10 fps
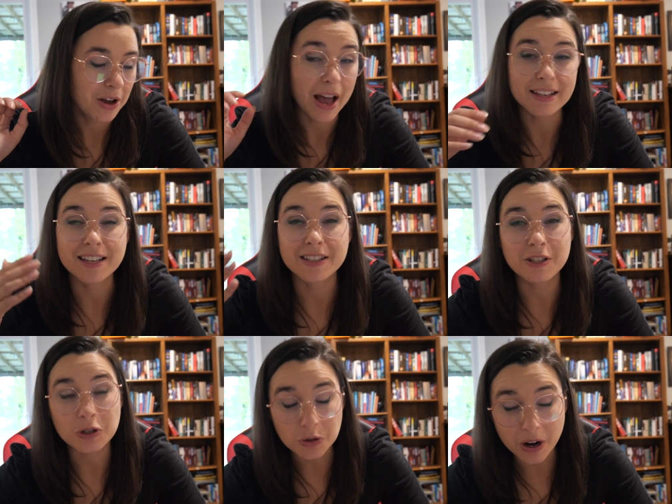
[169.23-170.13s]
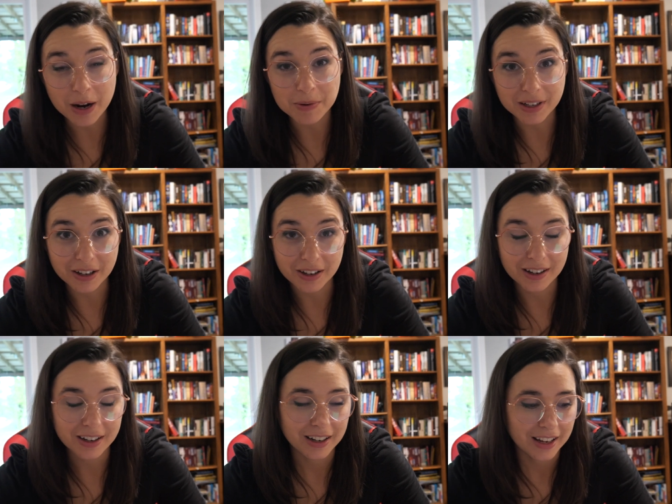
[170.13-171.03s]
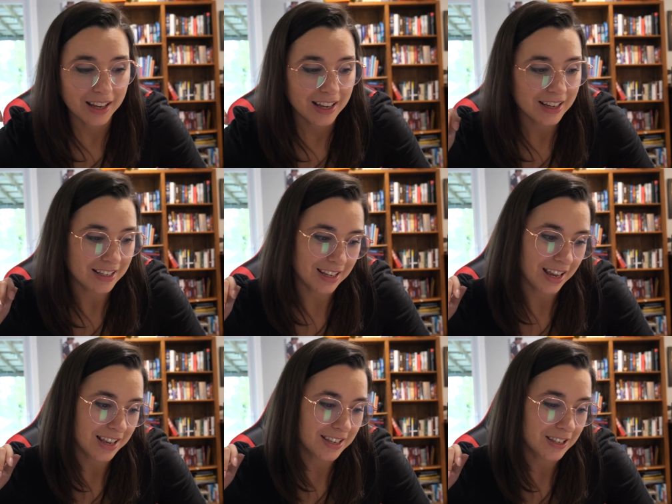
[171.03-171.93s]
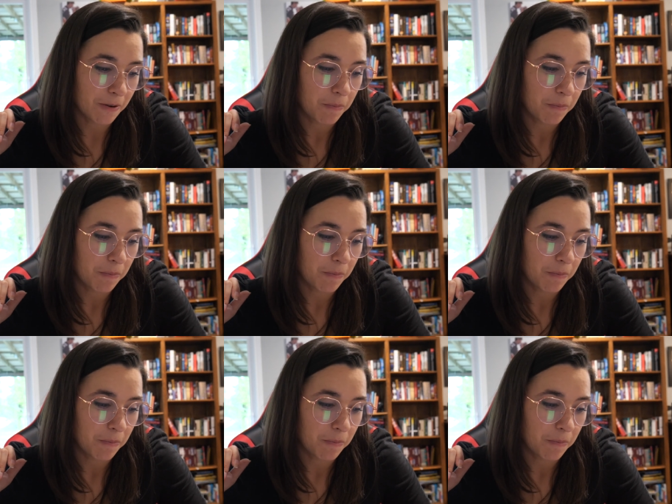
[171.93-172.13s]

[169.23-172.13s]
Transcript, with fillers: as he's describing her, he says,